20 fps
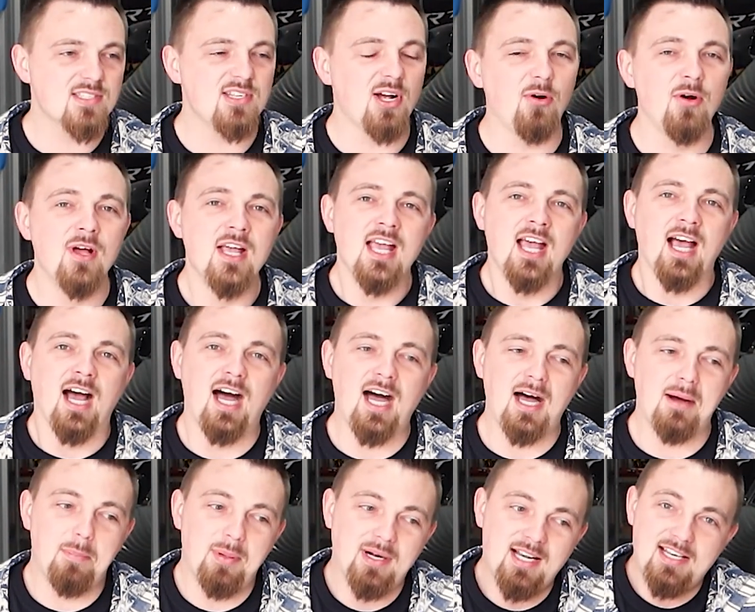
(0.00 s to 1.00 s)
So,
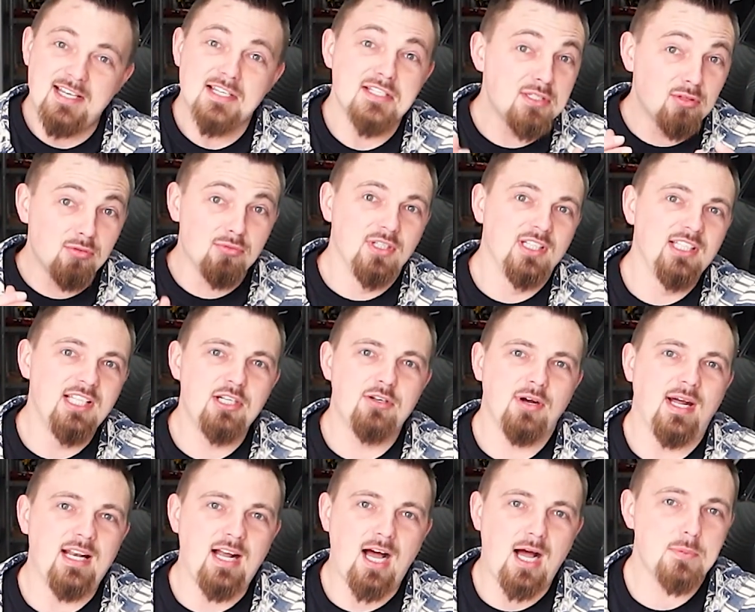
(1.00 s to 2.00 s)
but it is a really
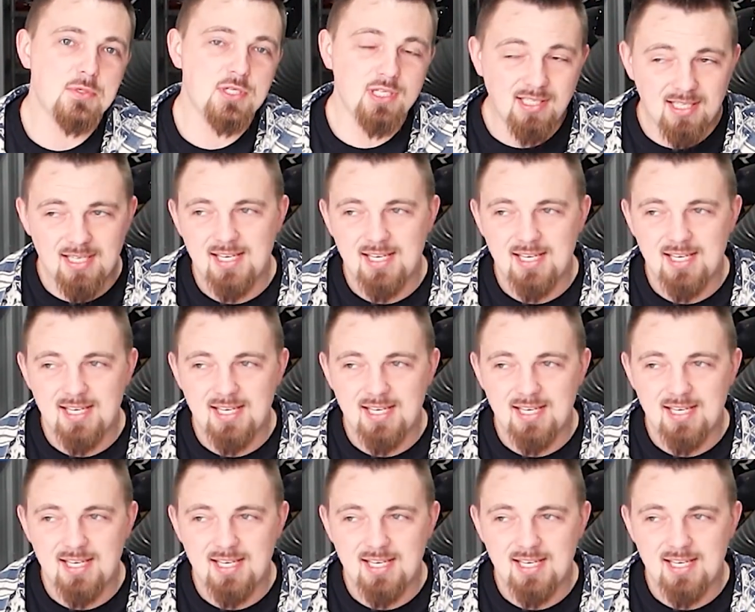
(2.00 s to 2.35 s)
great option.